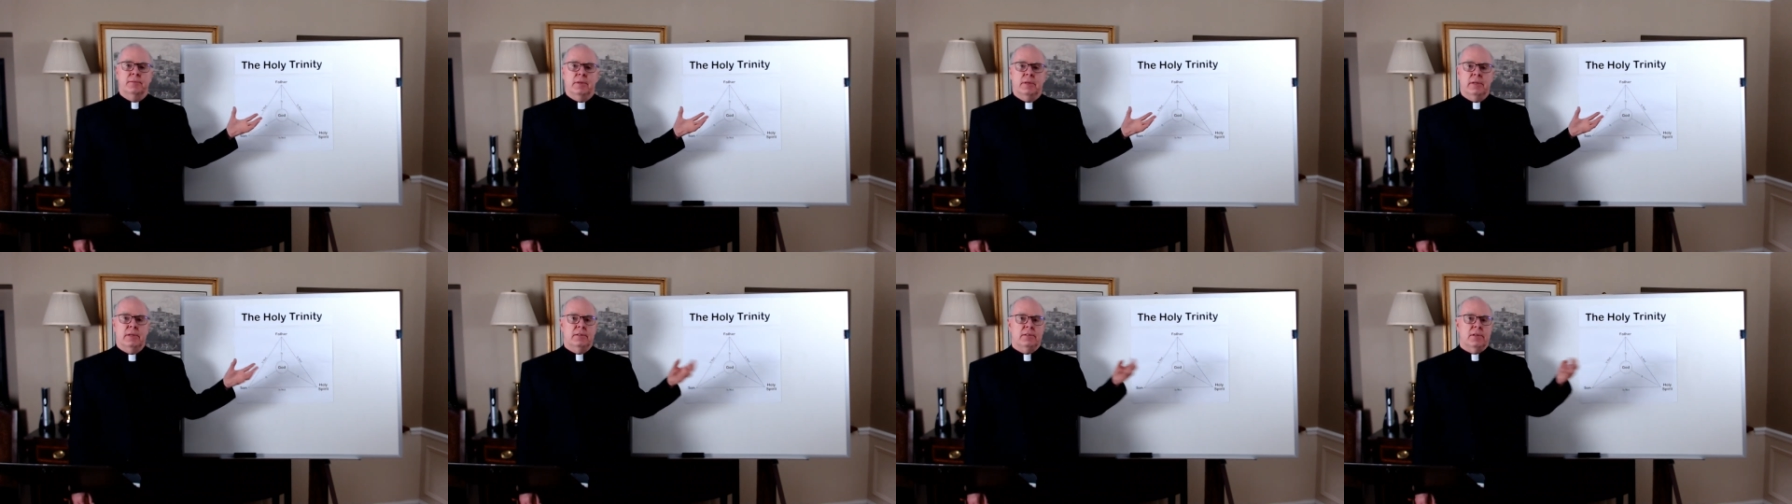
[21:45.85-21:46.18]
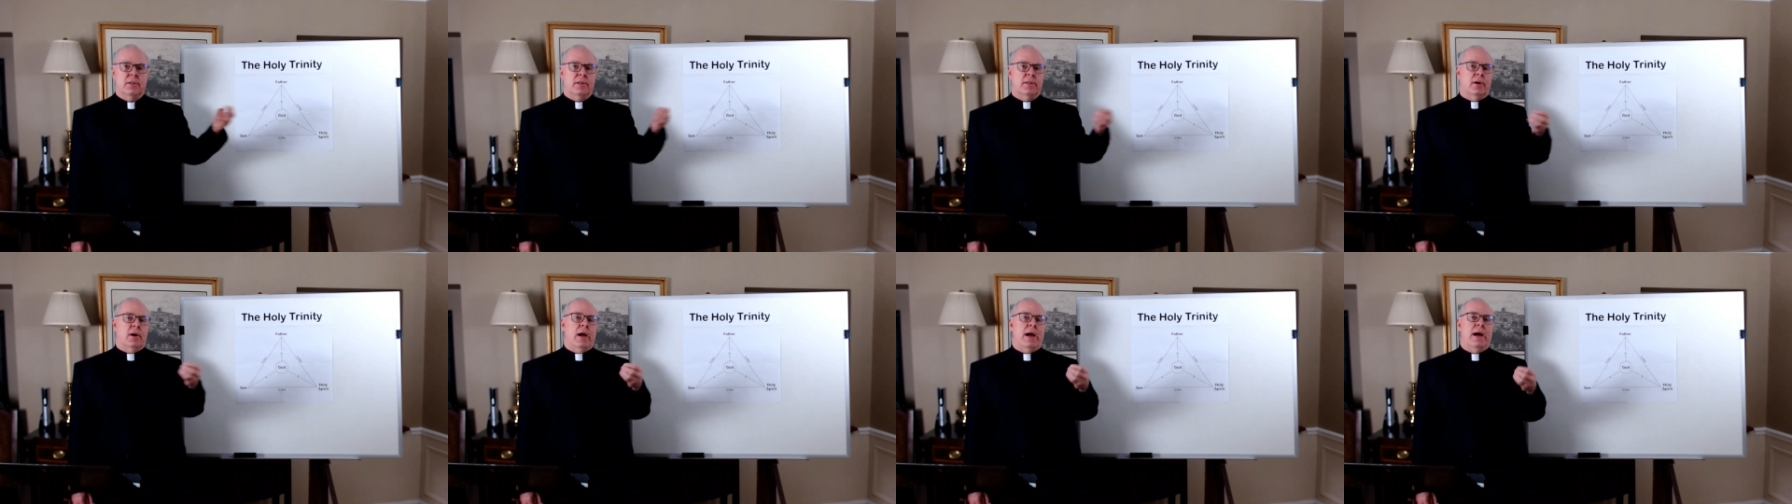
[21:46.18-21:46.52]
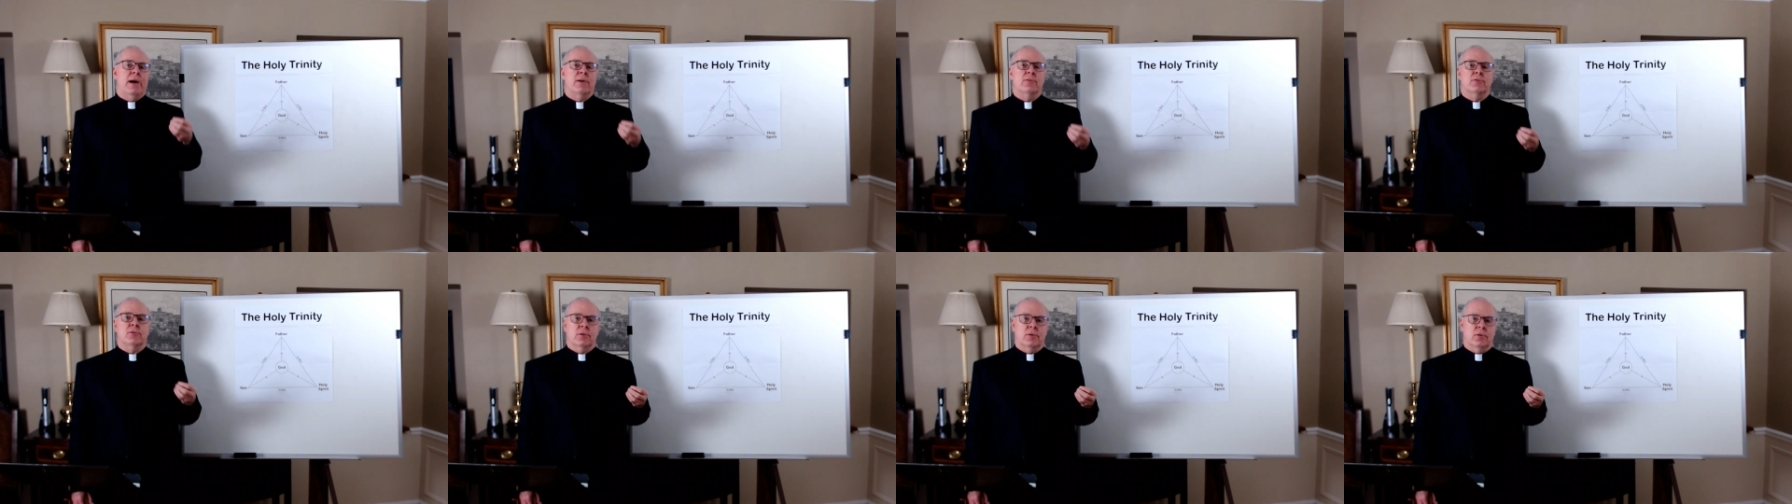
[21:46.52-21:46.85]
into their
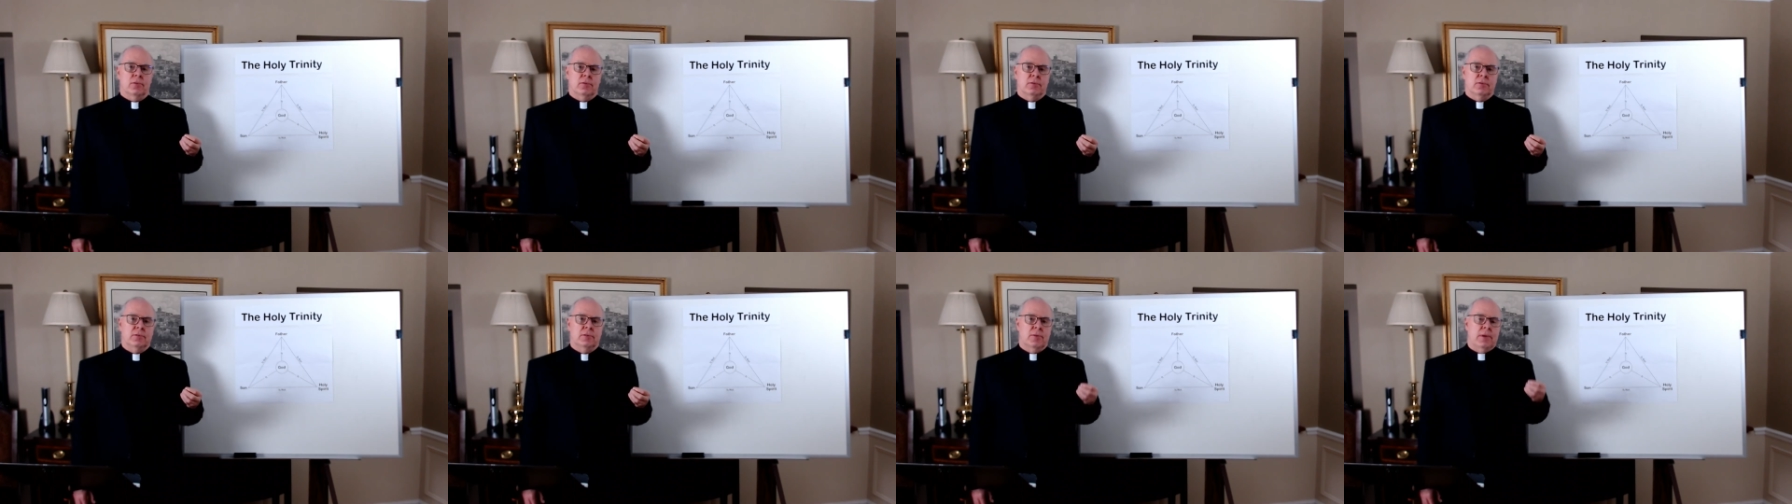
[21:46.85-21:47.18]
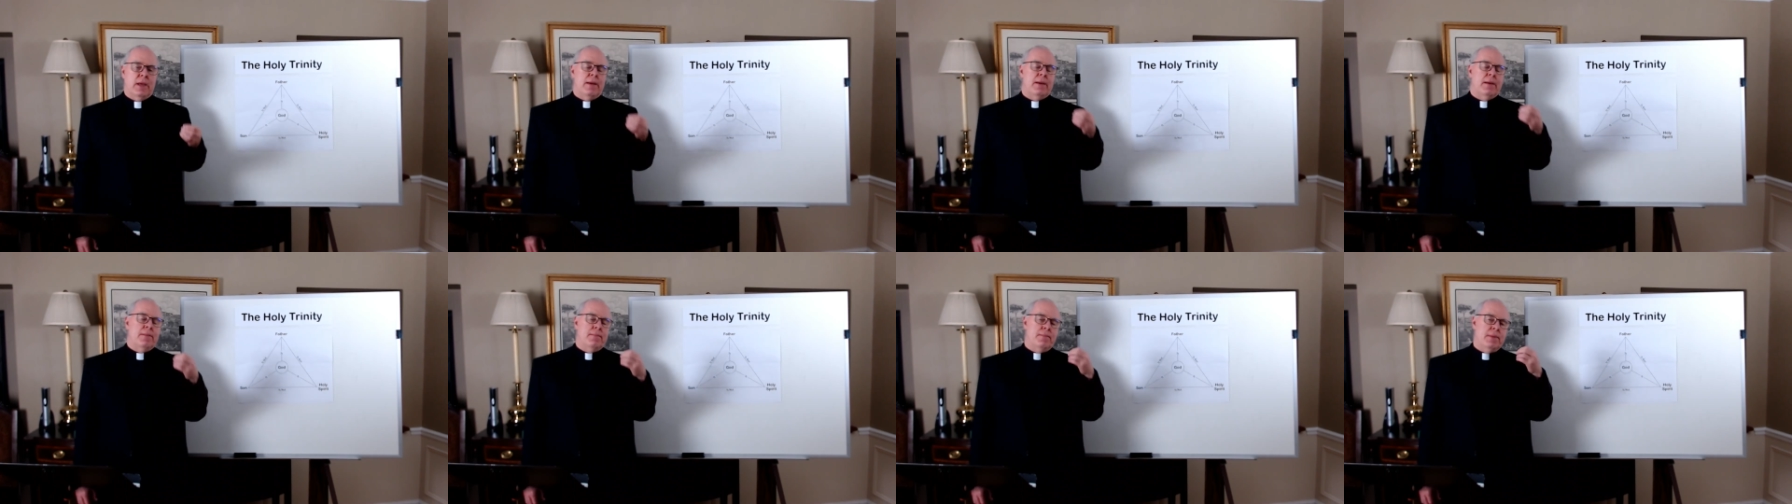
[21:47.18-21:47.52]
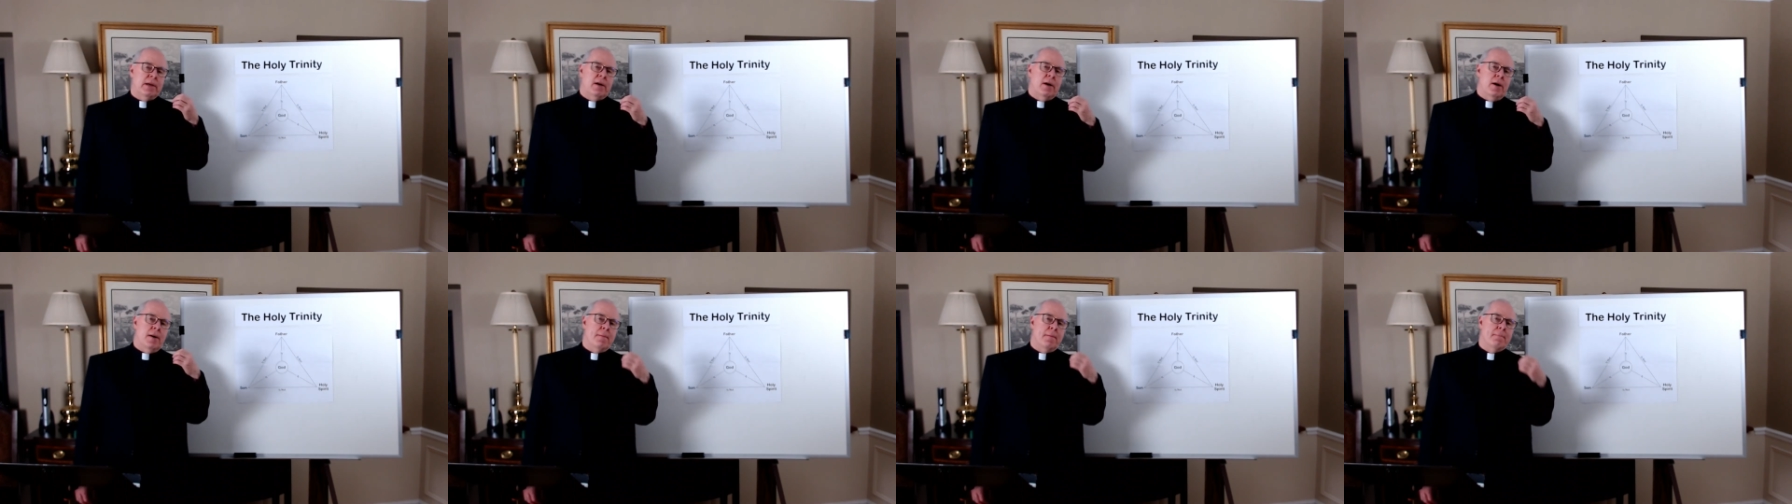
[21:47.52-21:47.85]
household, to
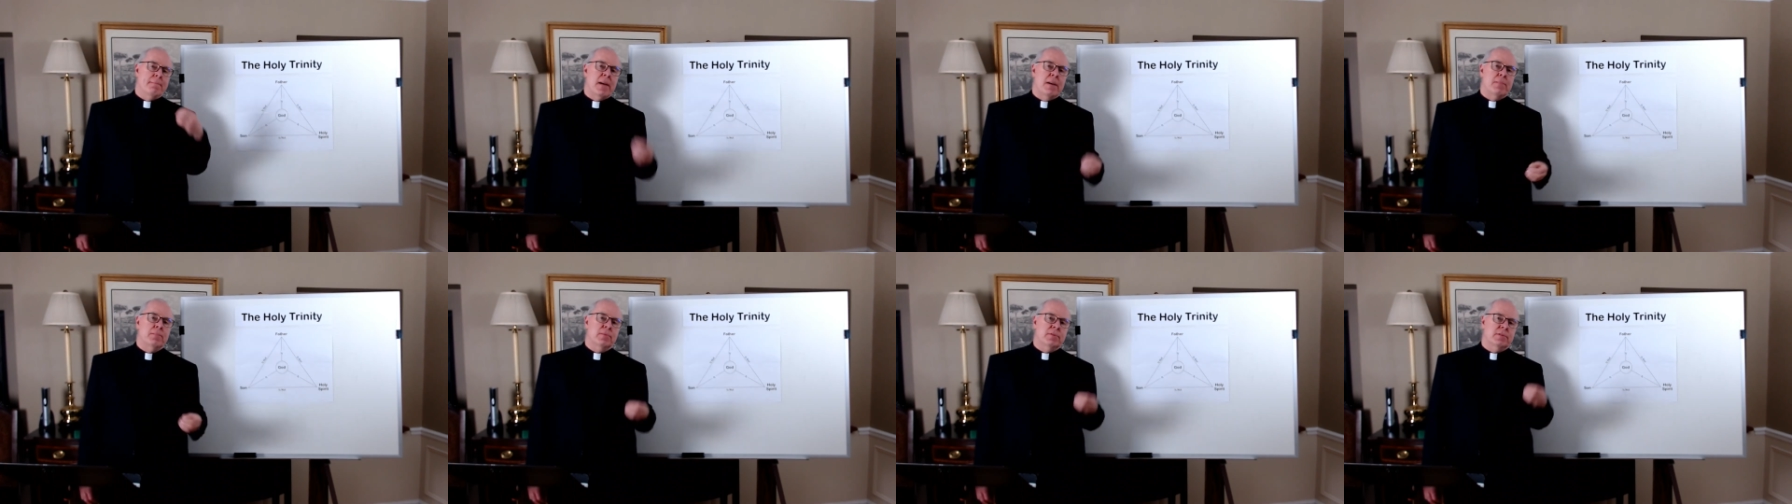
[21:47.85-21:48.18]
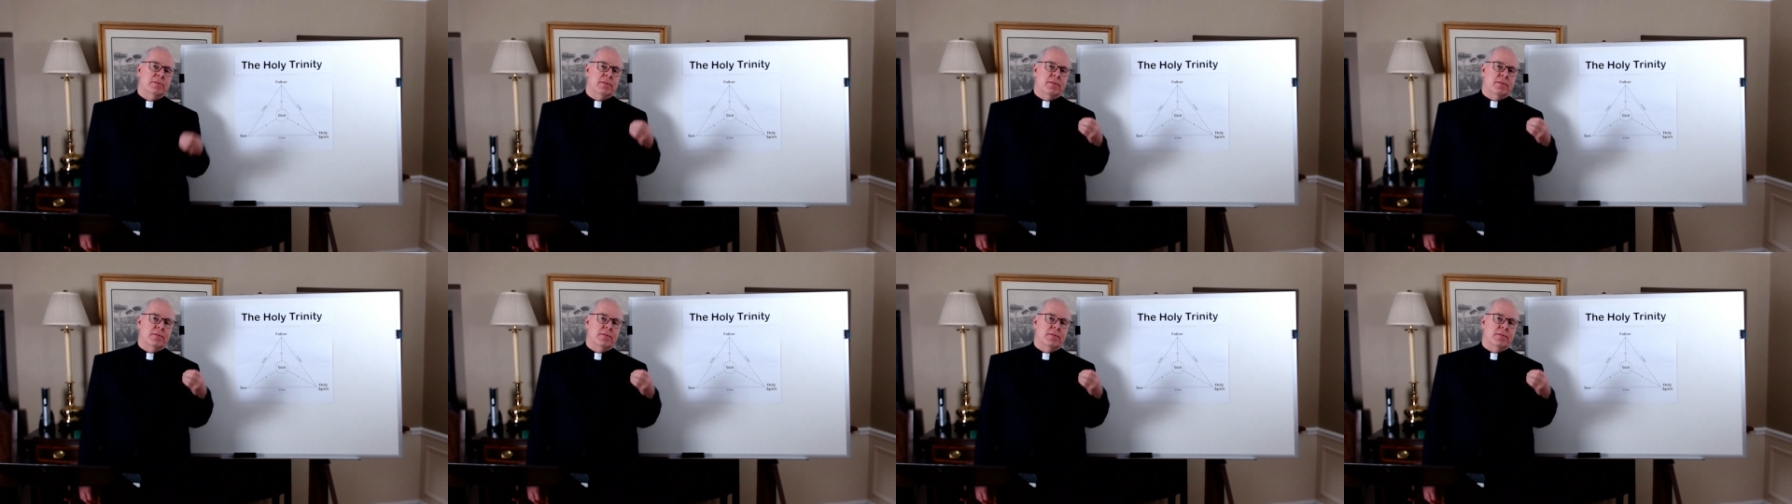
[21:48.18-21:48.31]
become members